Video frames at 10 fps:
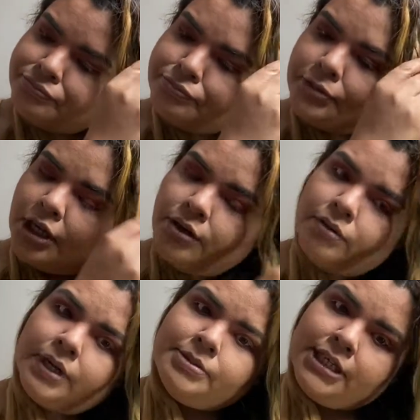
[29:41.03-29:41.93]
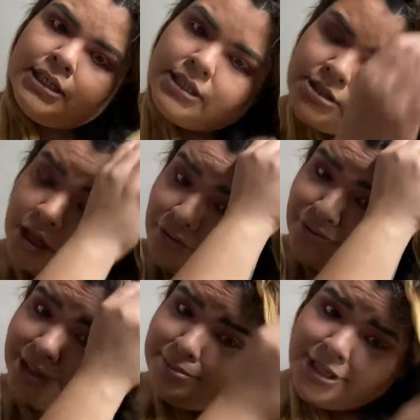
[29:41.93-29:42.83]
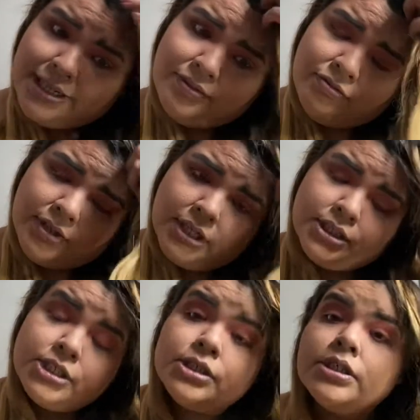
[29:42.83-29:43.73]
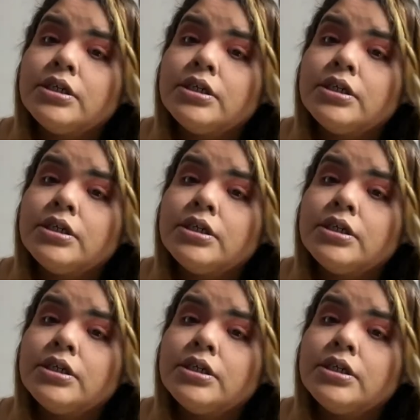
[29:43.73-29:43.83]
don't know why I'm taking these off when I'm not even finished.